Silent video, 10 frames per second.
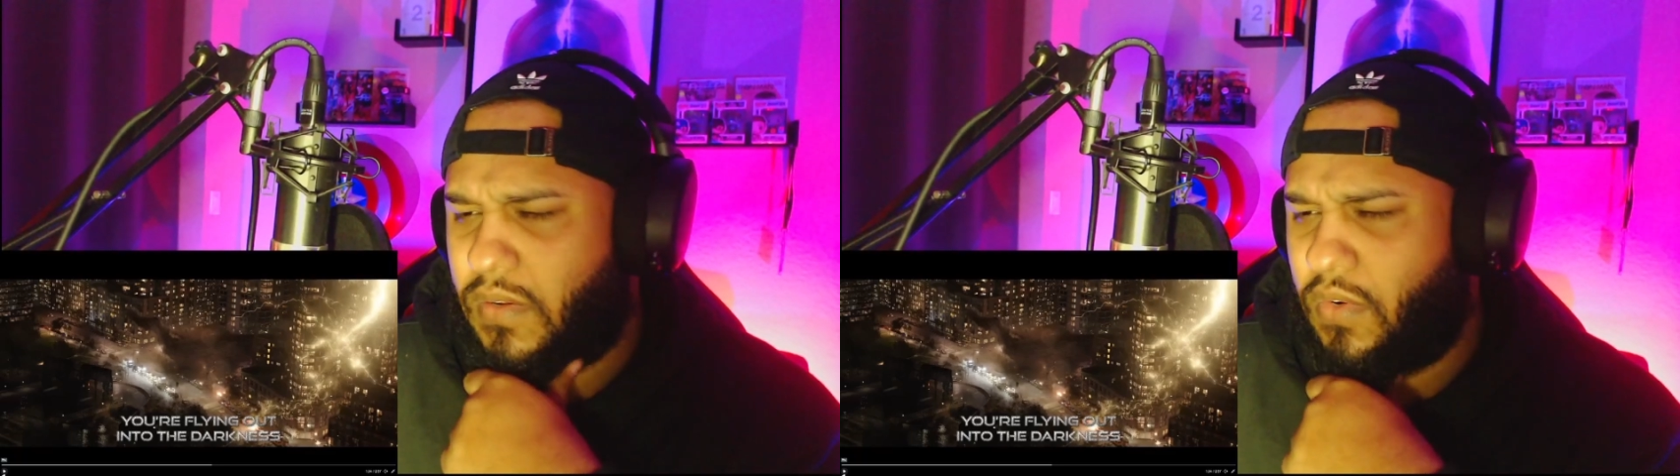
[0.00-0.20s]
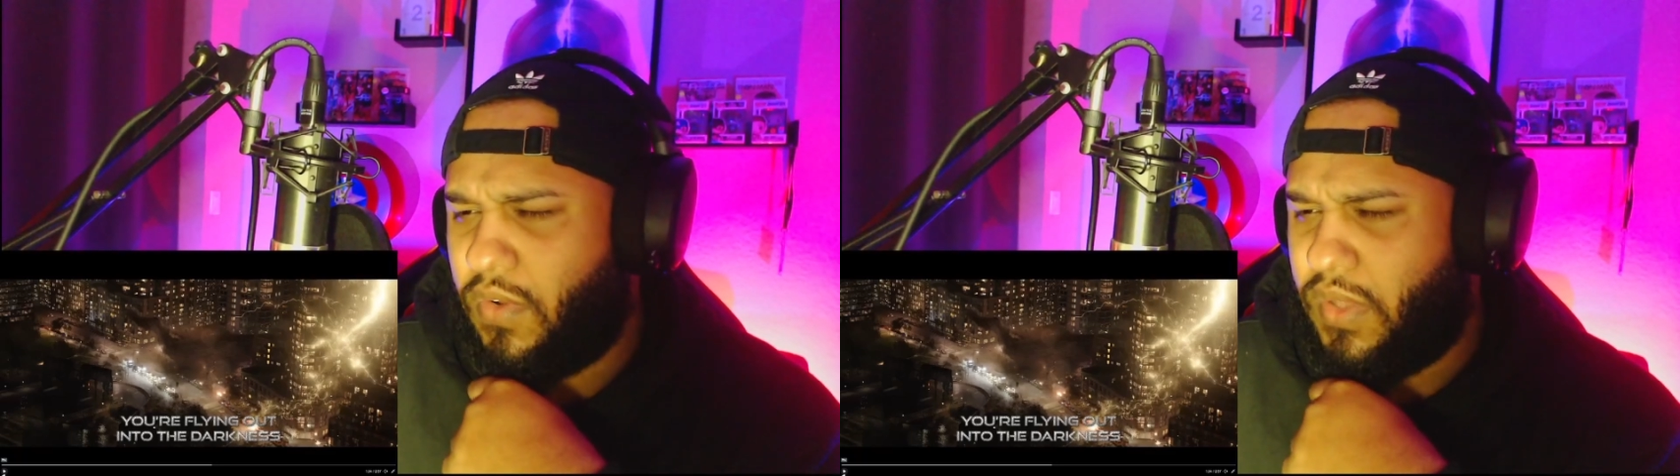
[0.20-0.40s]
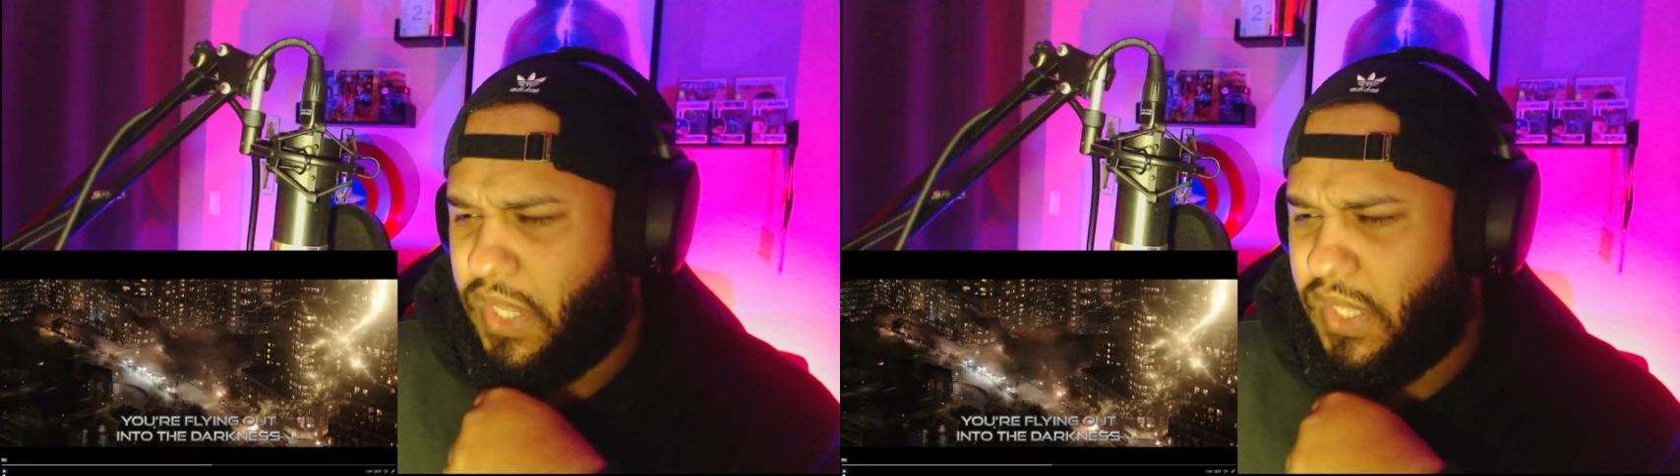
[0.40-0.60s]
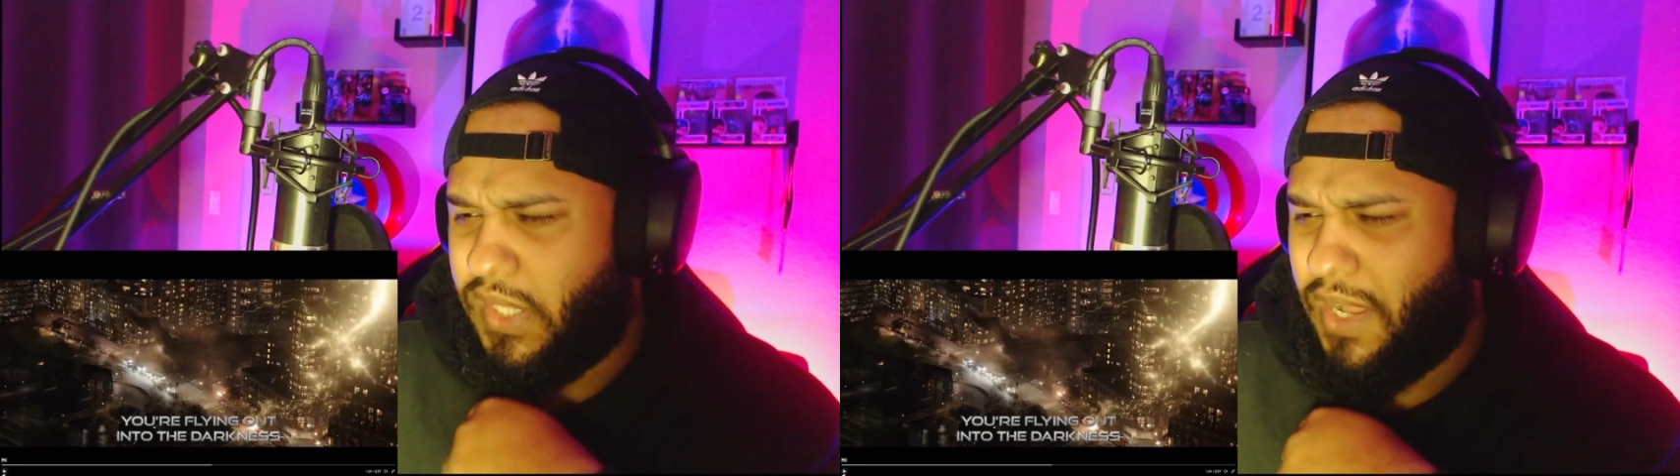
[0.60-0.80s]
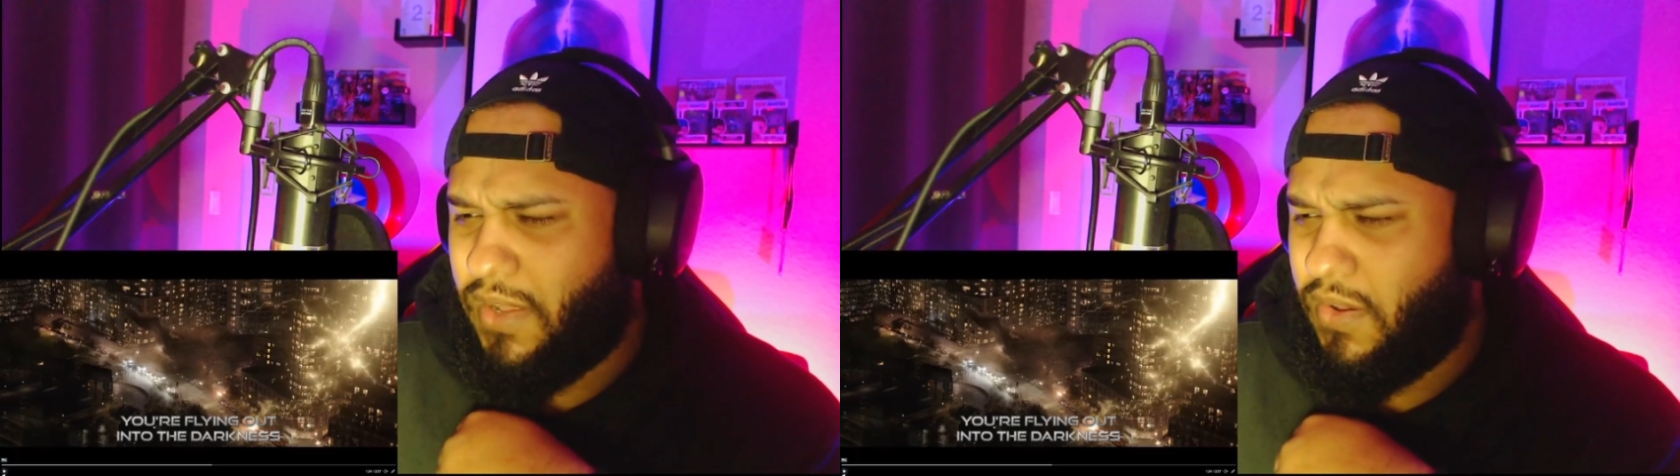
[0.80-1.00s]
or see his
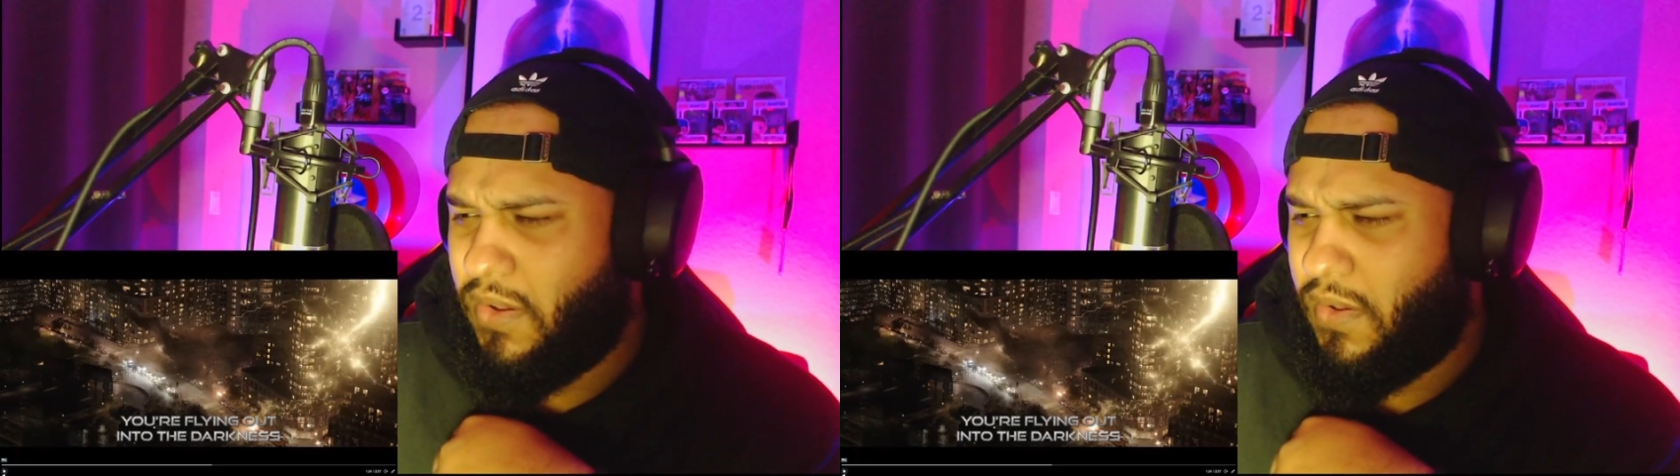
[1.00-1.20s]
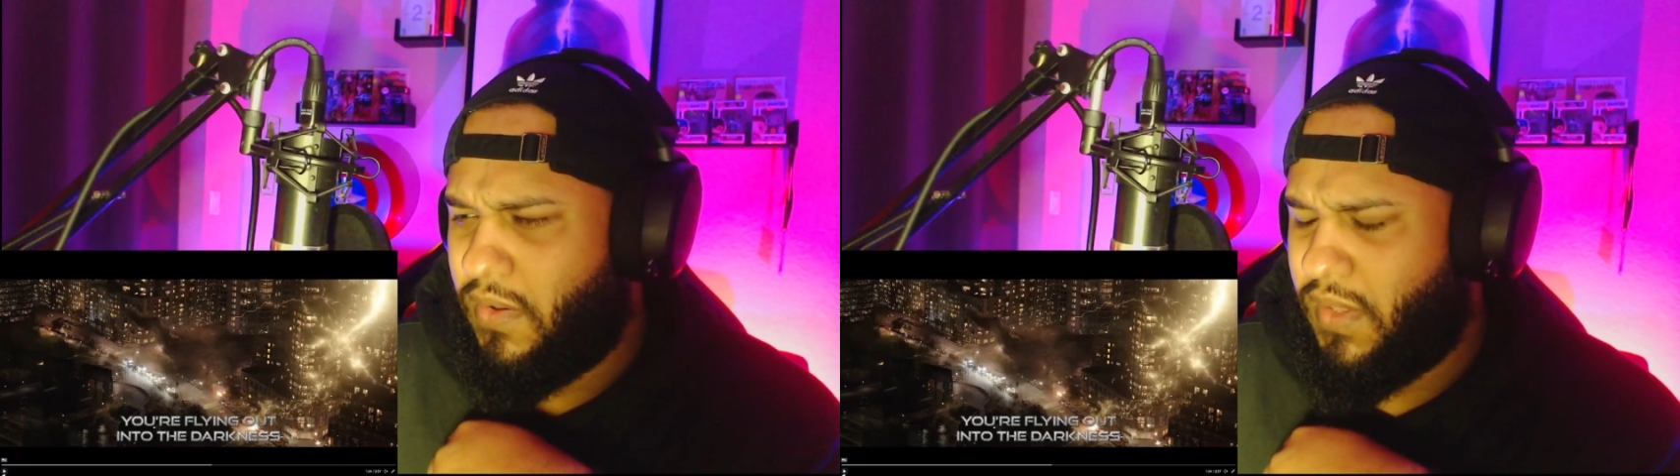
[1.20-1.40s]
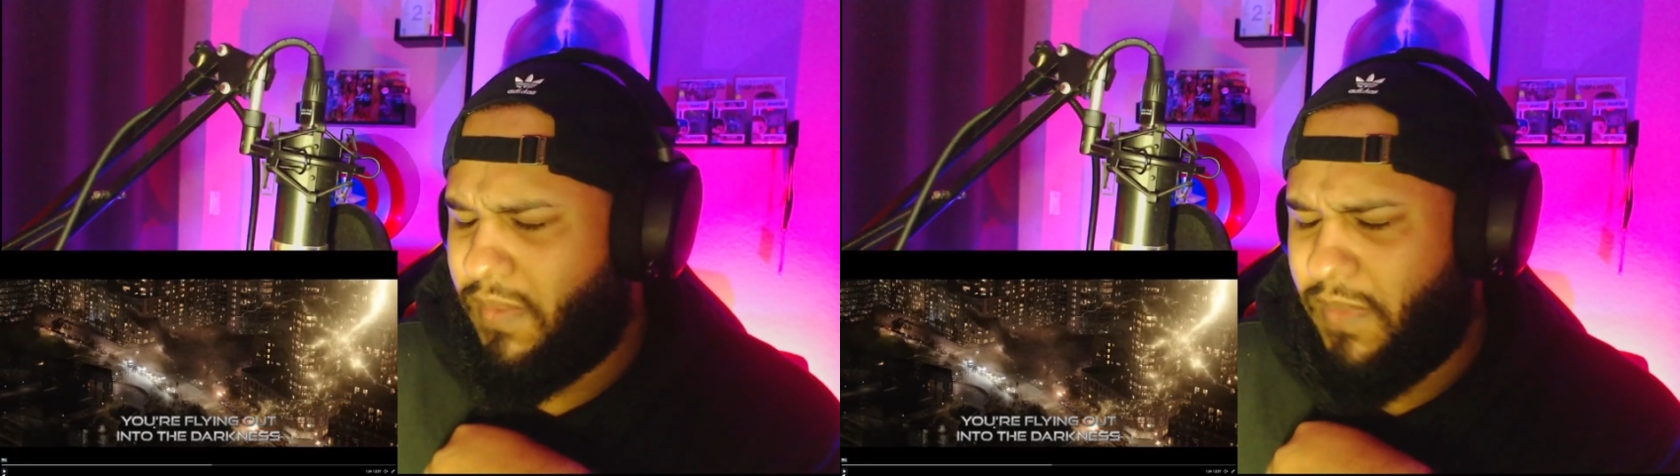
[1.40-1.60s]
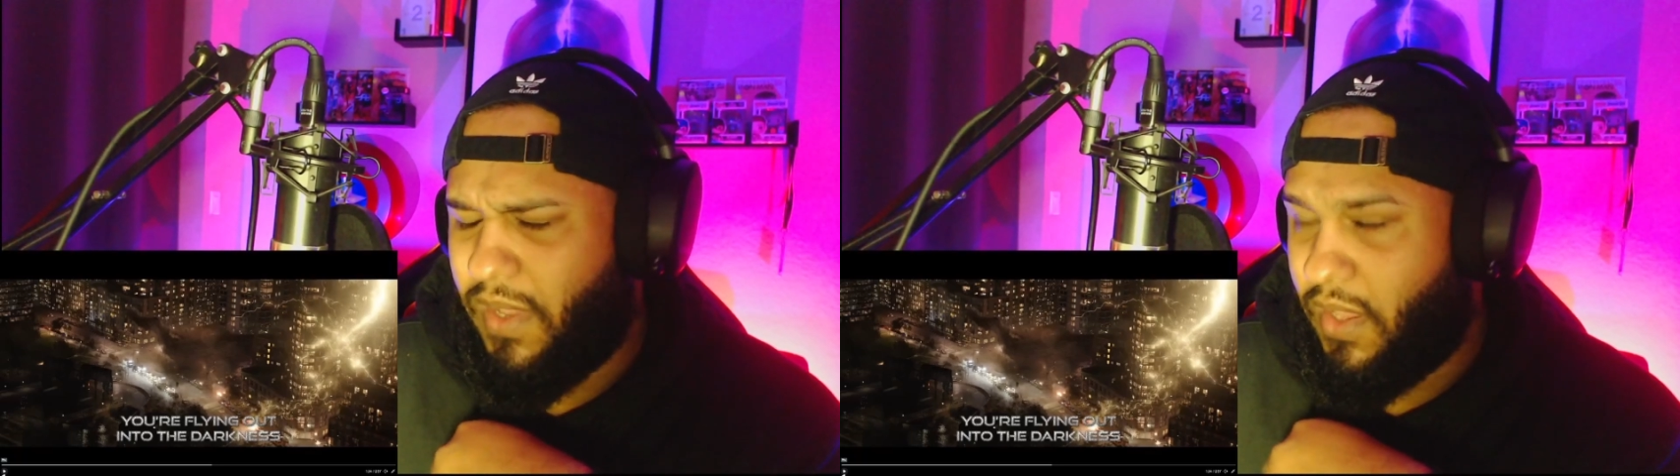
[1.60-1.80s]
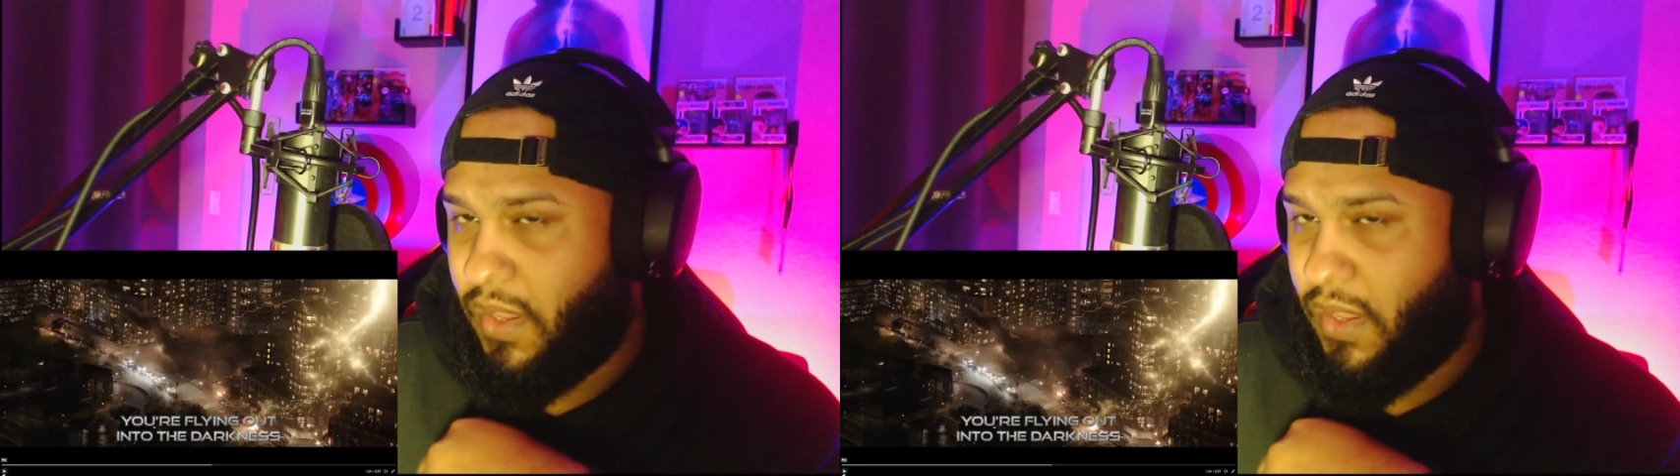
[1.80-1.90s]
daughter, something like that.